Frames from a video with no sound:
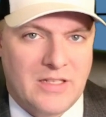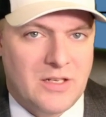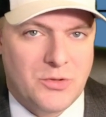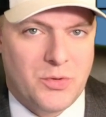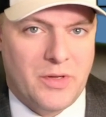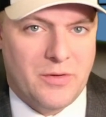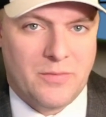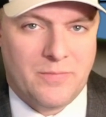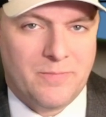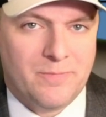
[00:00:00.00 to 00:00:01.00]
not true either. He
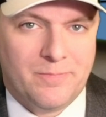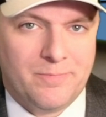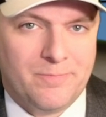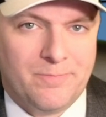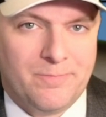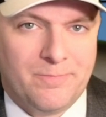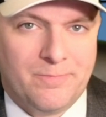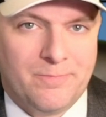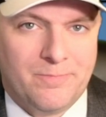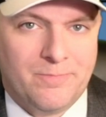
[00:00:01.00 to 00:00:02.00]
gave up his
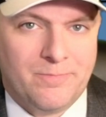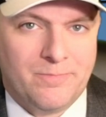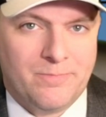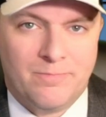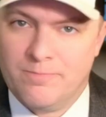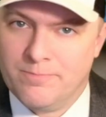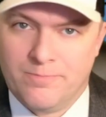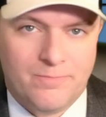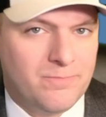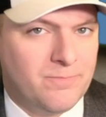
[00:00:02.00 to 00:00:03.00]
omnipotence,
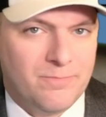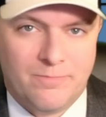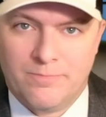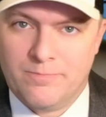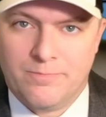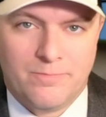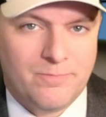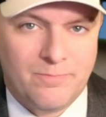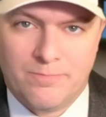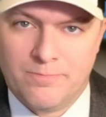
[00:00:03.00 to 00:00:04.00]

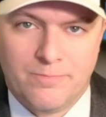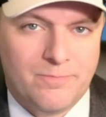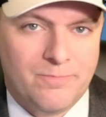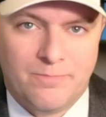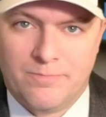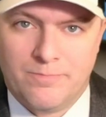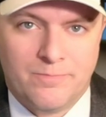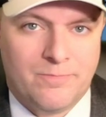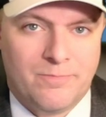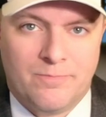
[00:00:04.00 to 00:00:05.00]
his
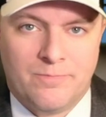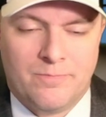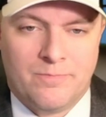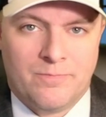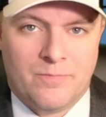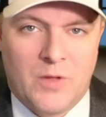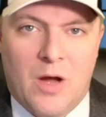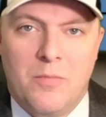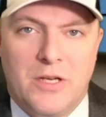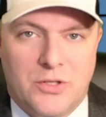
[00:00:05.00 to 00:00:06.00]
omniscience,
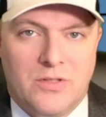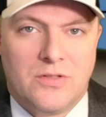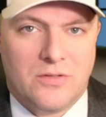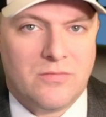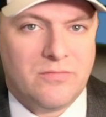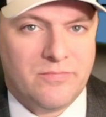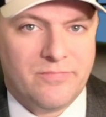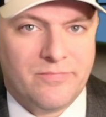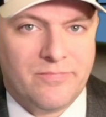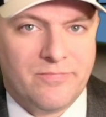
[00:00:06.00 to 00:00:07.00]
omniscience, and his
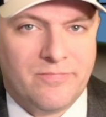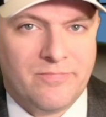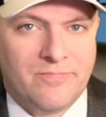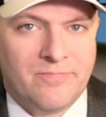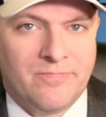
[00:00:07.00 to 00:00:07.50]
omnipresence.